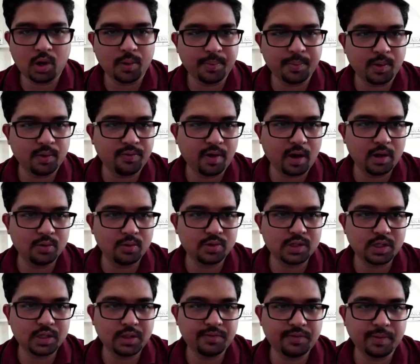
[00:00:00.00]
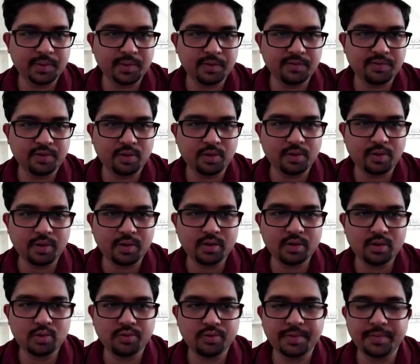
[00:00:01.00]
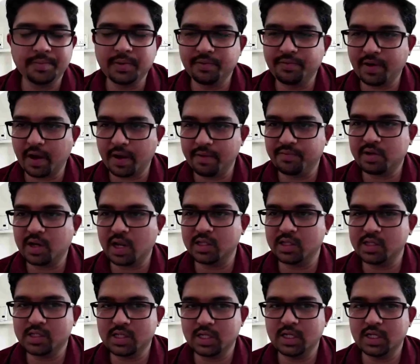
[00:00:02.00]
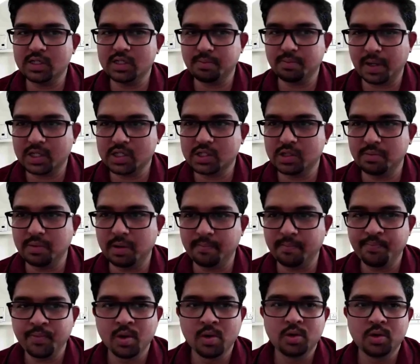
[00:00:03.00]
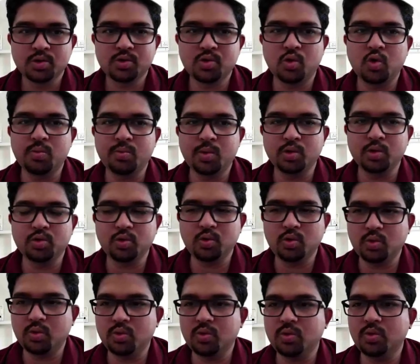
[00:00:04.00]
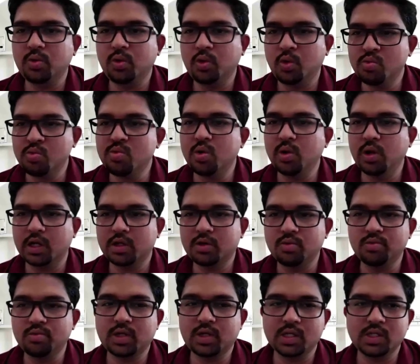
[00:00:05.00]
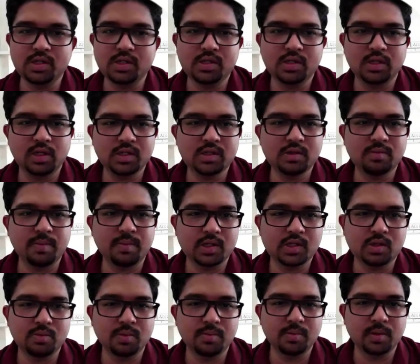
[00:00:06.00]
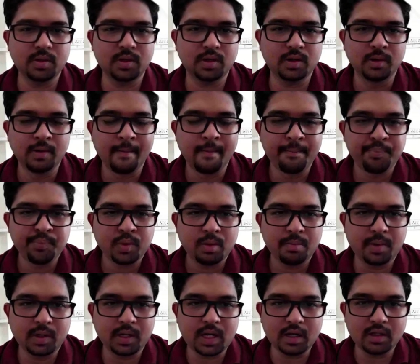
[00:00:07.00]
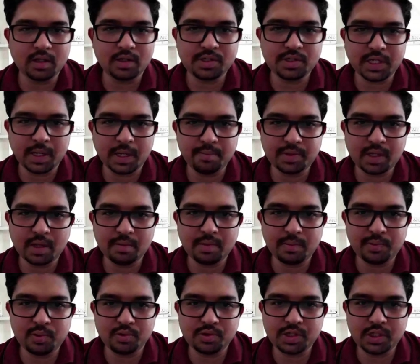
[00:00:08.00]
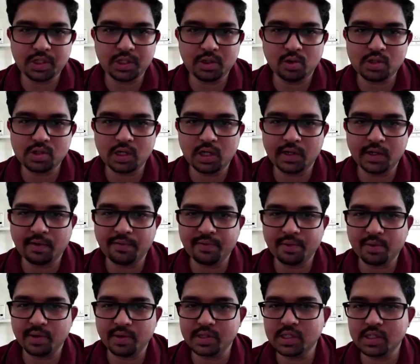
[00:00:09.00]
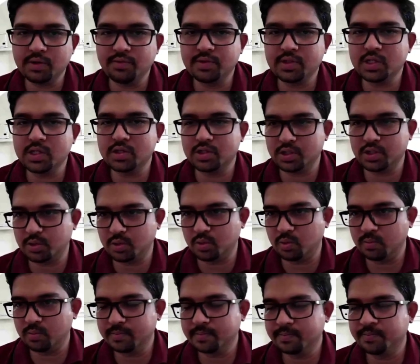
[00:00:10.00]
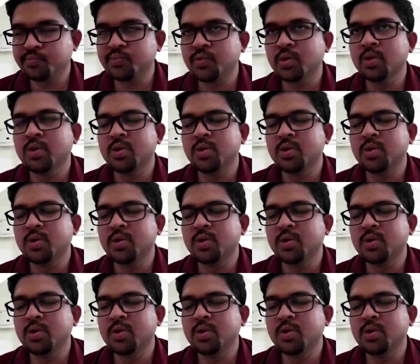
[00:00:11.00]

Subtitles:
in the output file you see the 54 to 55 transition is maximum. So HOMO to LUMO electron transition is maximum here. But at the same time, if you see the oscillator frequency, which is zero.